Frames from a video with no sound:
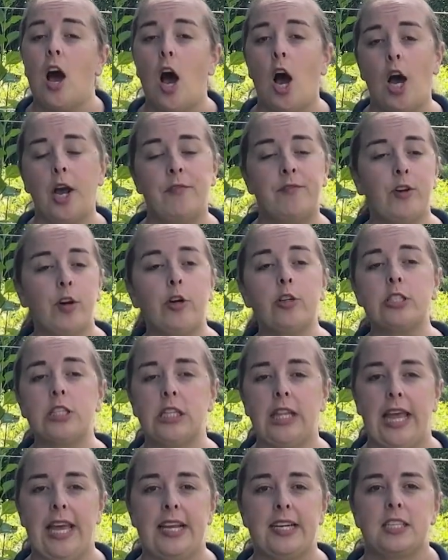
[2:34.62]
on first
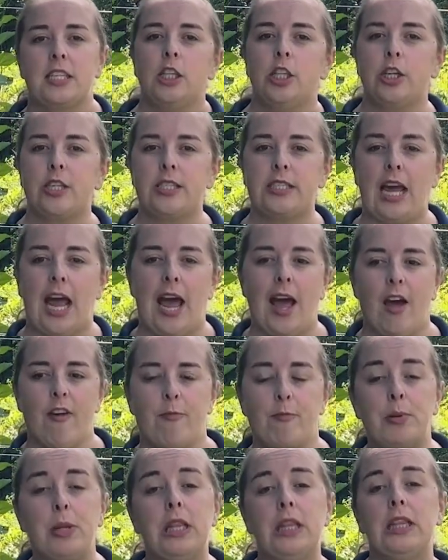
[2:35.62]
glance looks to
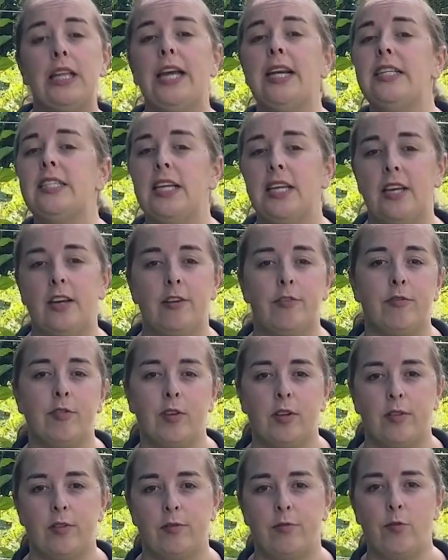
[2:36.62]
have plenty of
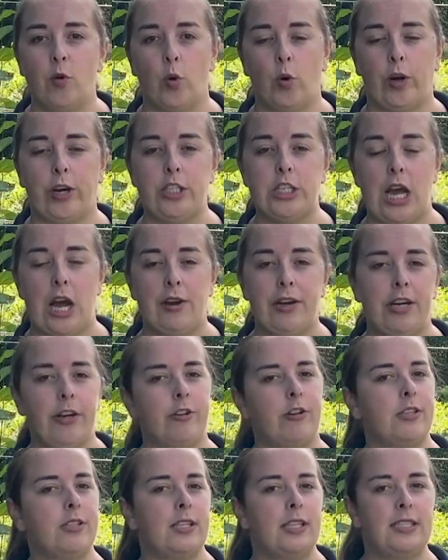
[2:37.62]
forage out here
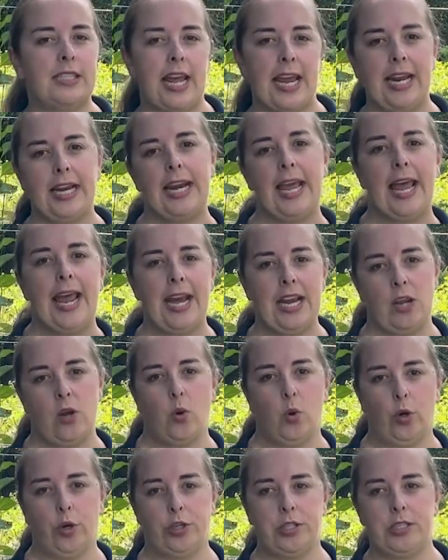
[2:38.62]
to sustain any
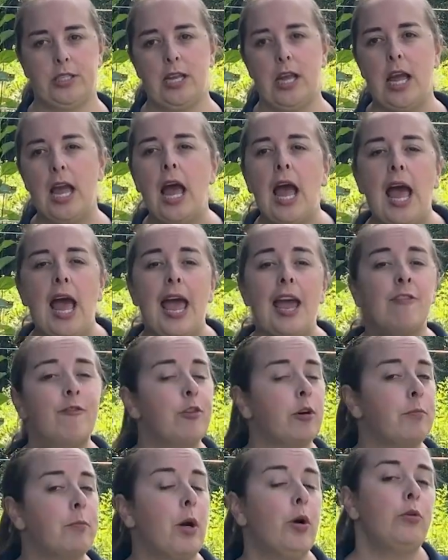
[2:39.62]
horse. And
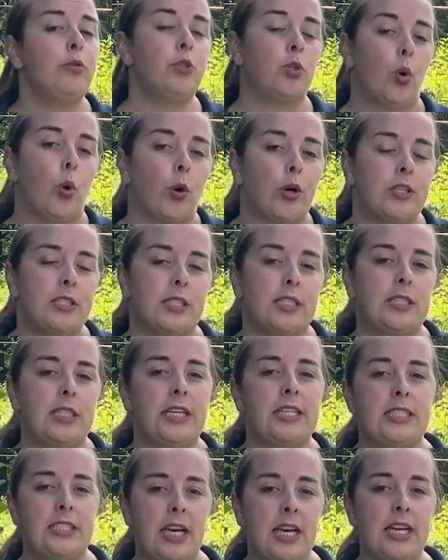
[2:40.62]
for most horses,
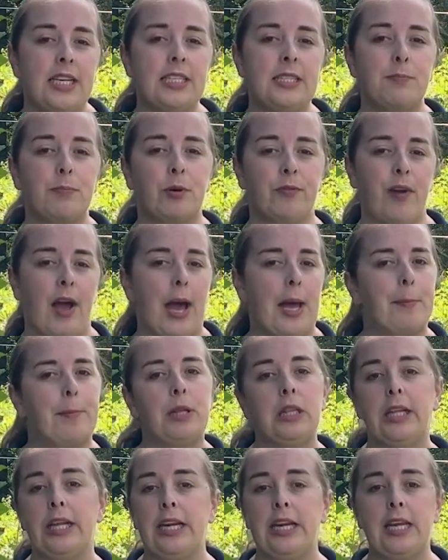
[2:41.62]
it does provide
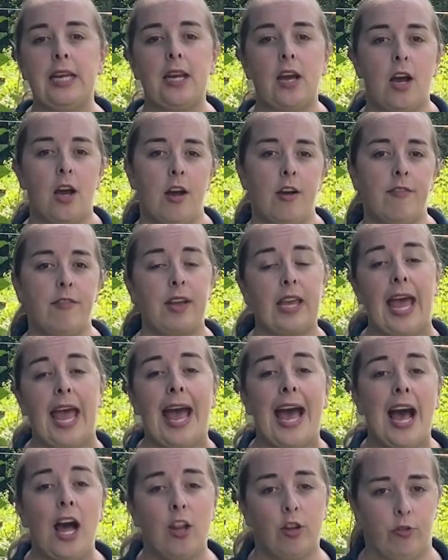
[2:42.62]
plenty of
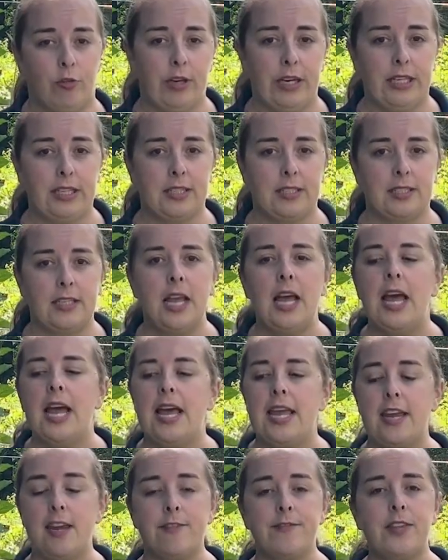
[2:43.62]
calories
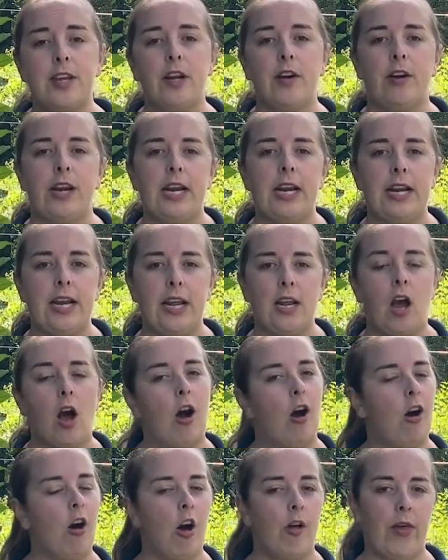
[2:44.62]
if they're eating
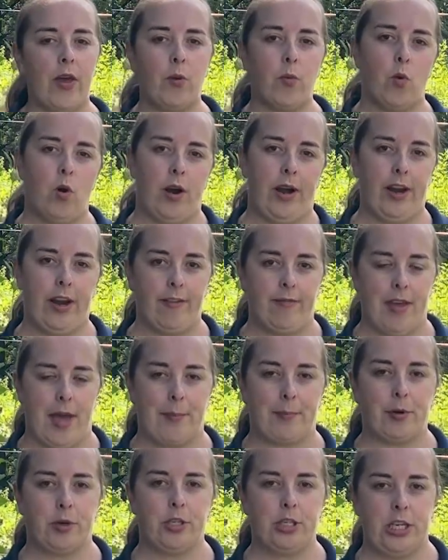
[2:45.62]
all they want of
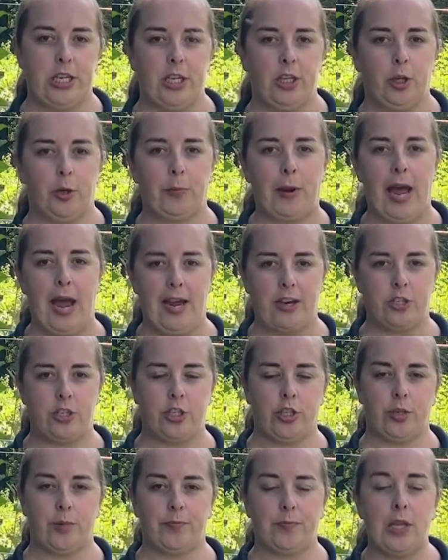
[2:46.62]
that particular
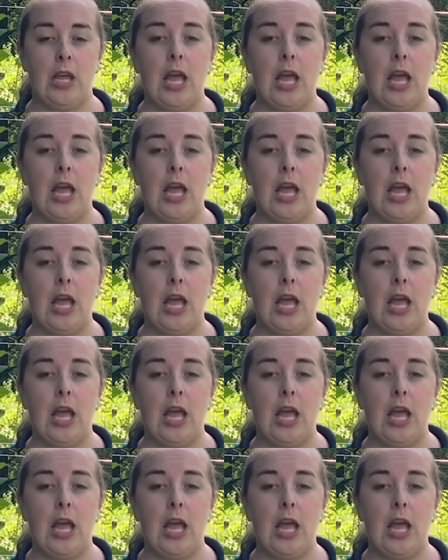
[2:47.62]
pasture.